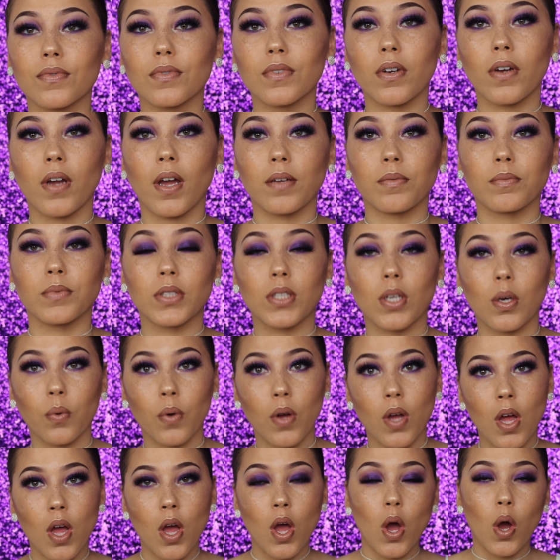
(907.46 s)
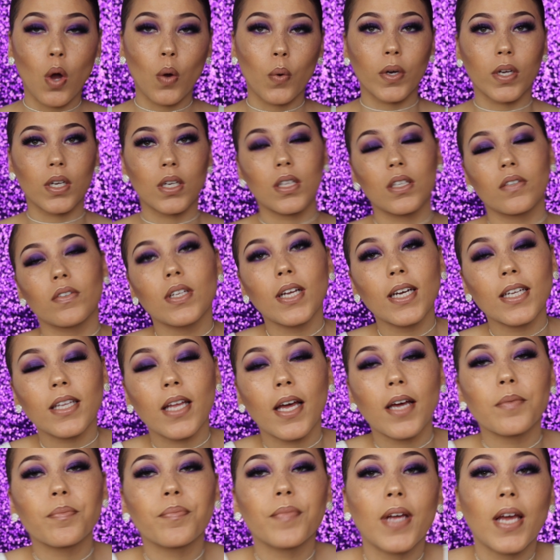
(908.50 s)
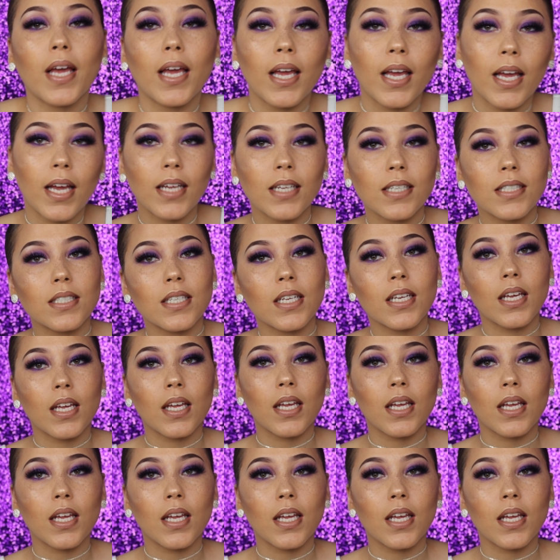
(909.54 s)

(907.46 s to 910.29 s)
Okay, so we're gonna leave it like that, and